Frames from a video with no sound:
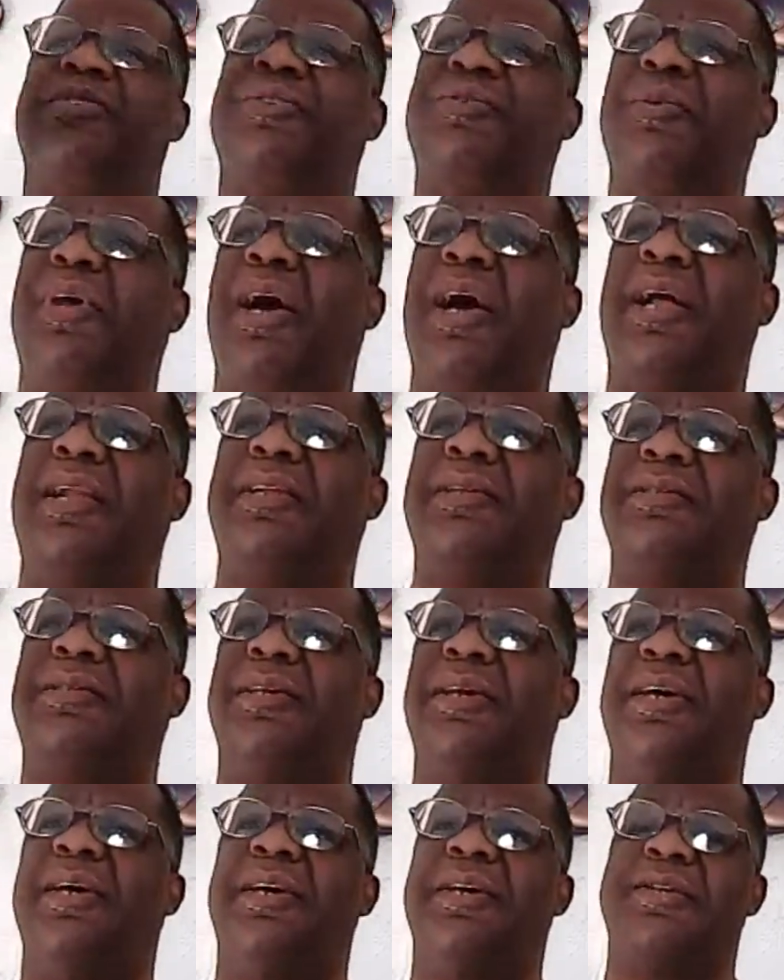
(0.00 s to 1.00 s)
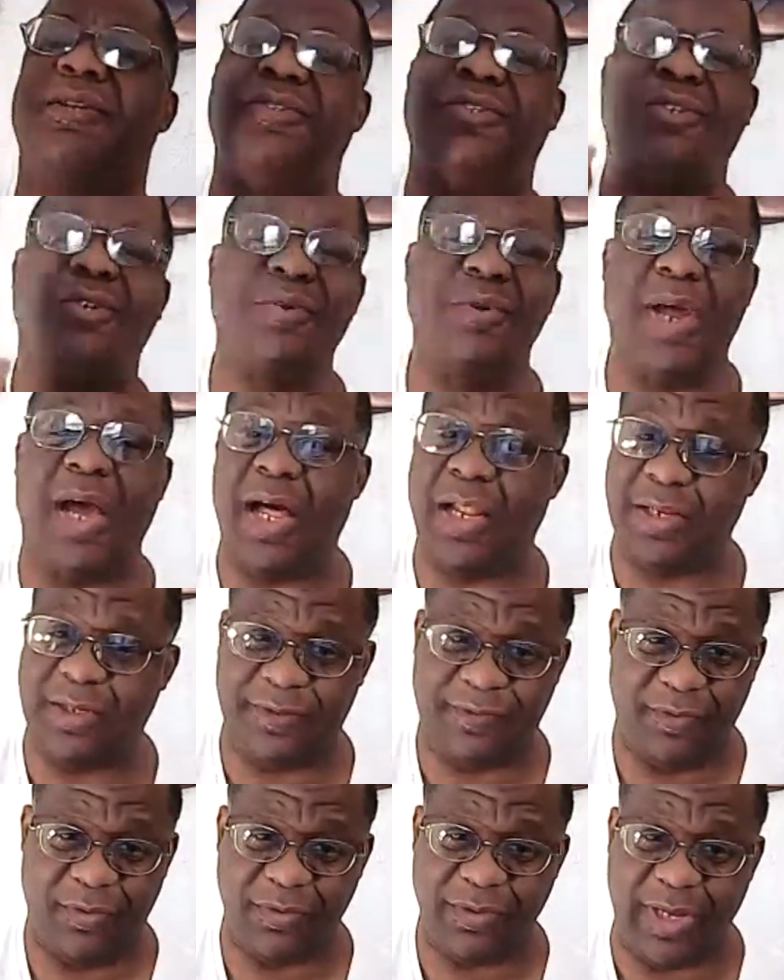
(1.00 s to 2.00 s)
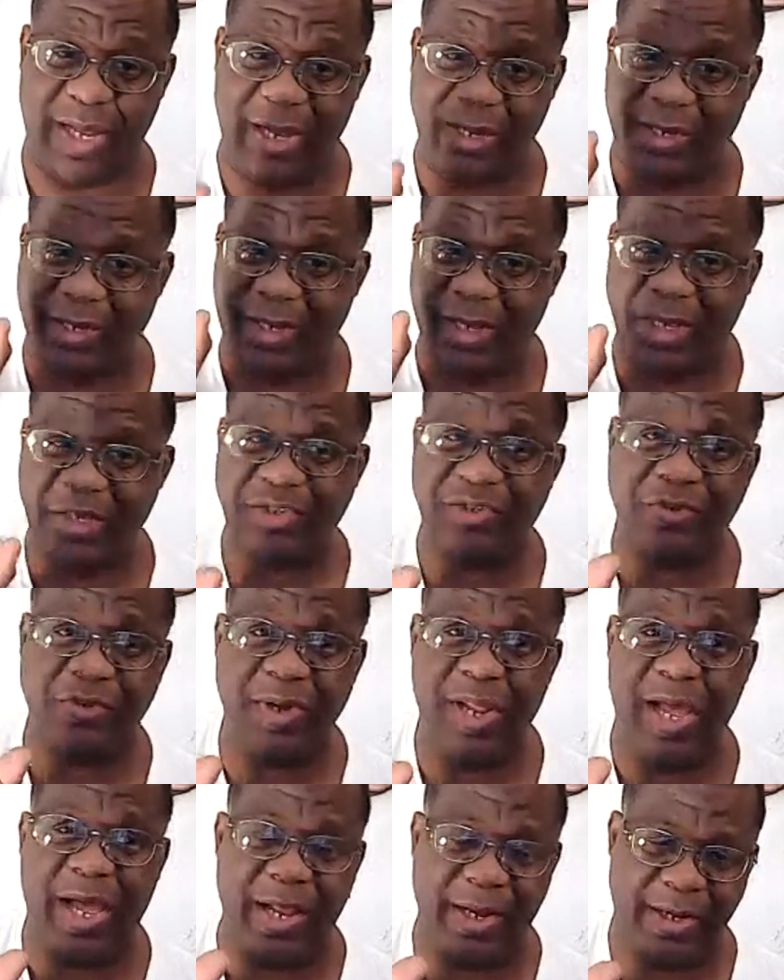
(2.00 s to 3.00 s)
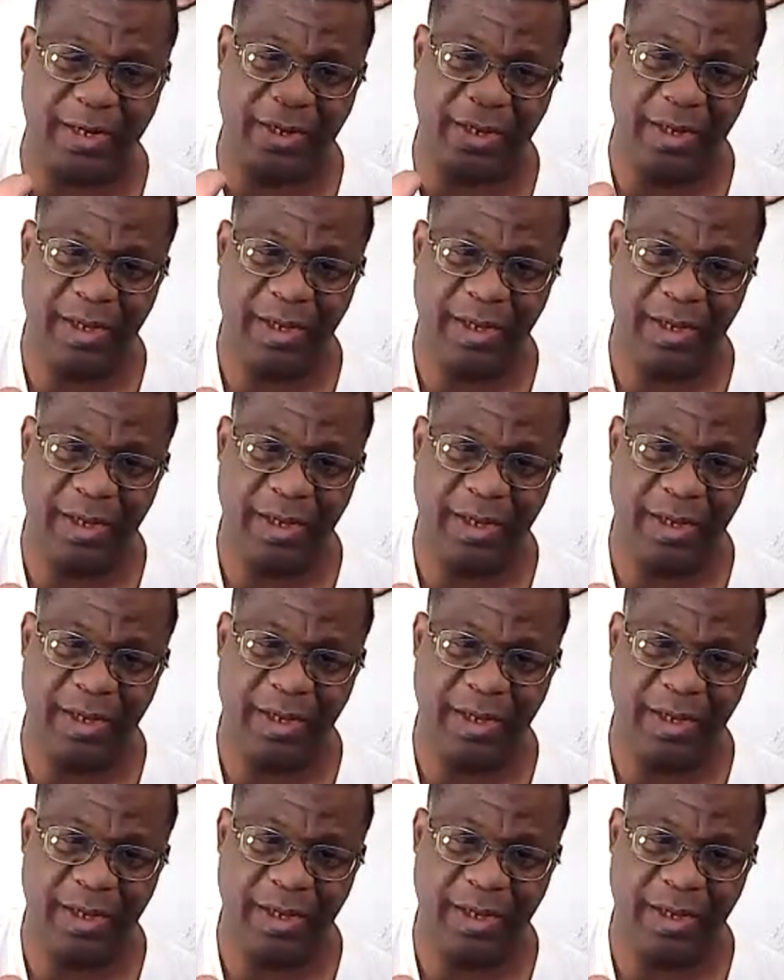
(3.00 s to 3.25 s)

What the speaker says: $2, folks. I kid you not.